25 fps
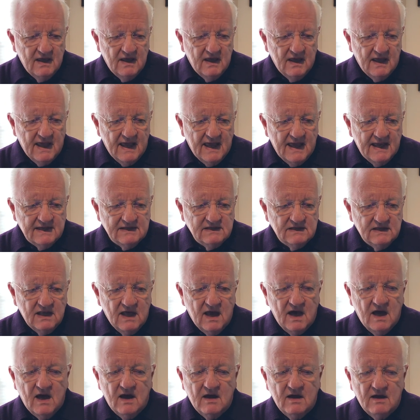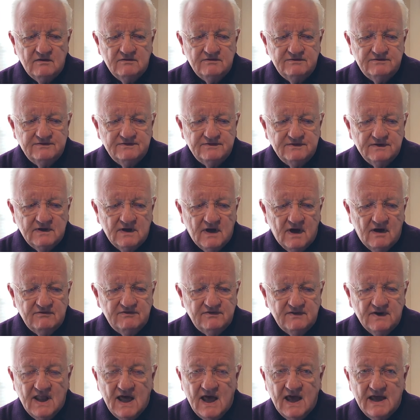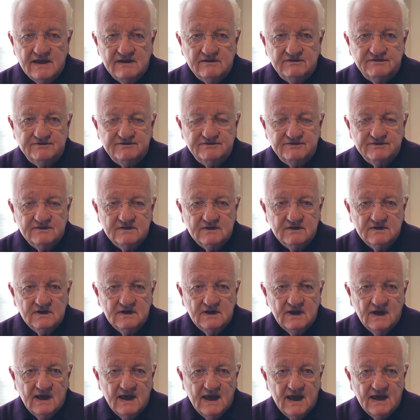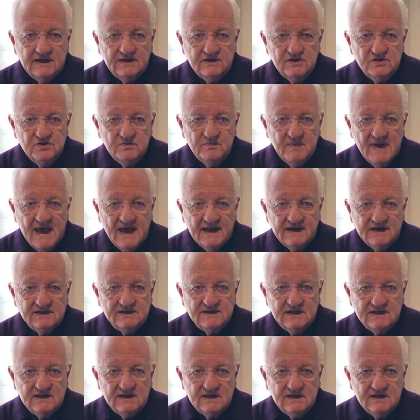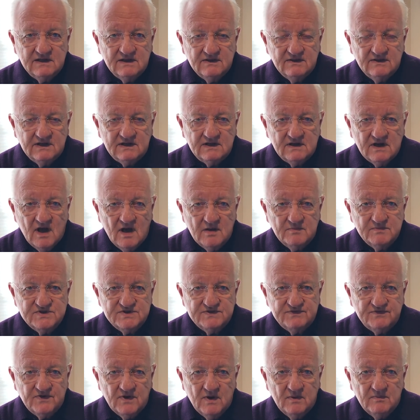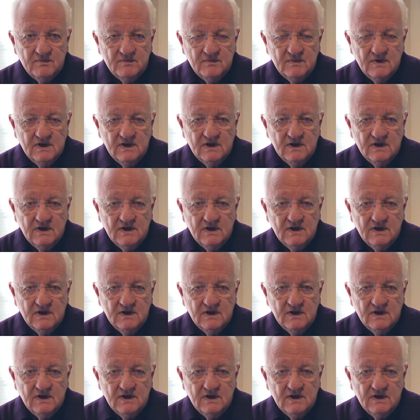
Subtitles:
and love of life and humanity that comes from